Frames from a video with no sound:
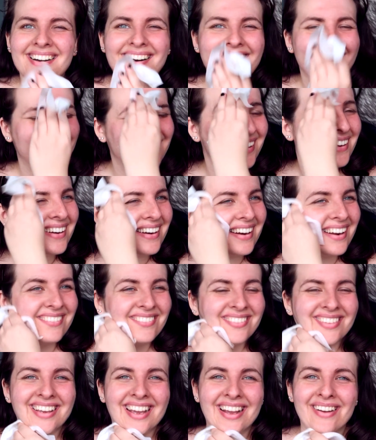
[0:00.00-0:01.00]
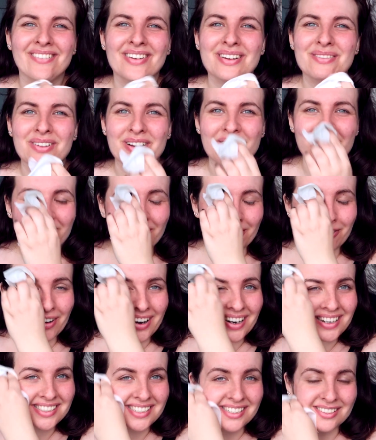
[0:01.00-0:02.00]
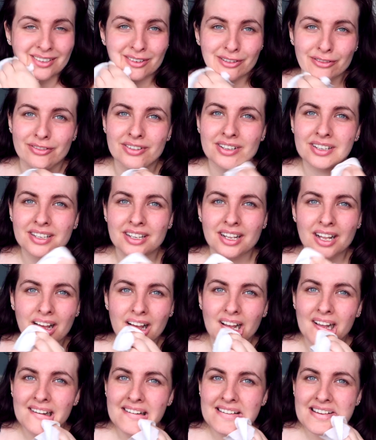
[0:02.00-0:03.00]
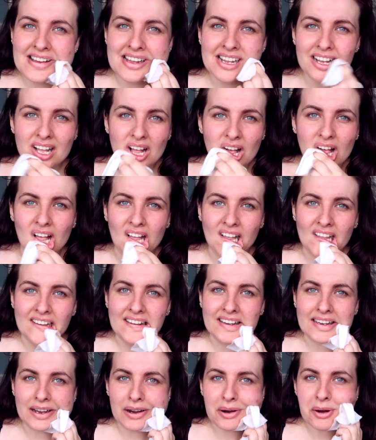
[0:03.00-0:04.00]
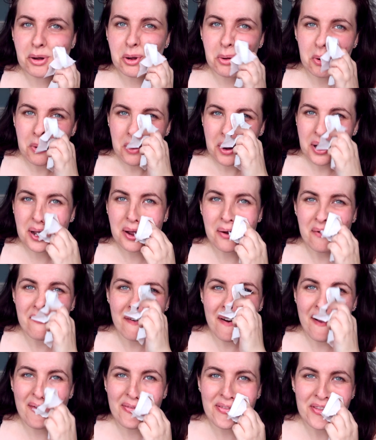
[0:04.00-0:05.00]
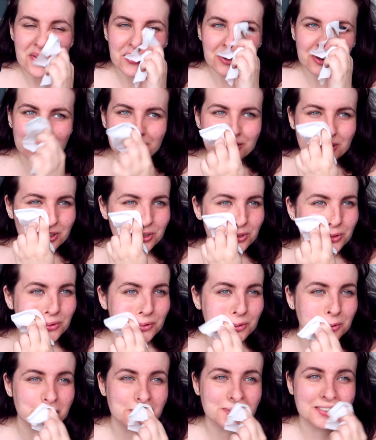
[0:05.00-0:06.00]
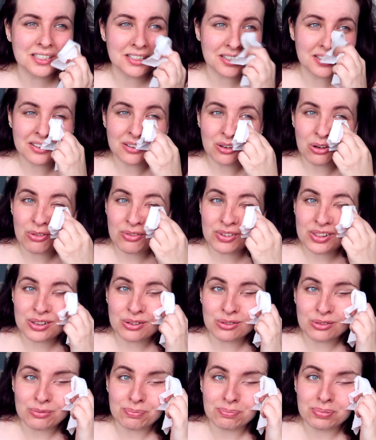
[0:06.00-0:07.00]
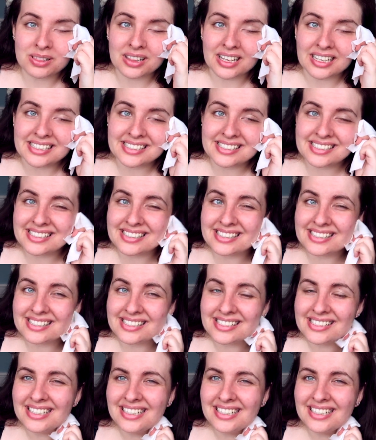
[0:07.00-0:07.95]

hard enough to get every imperfection off. There you go, get round the nostrils, all the little places.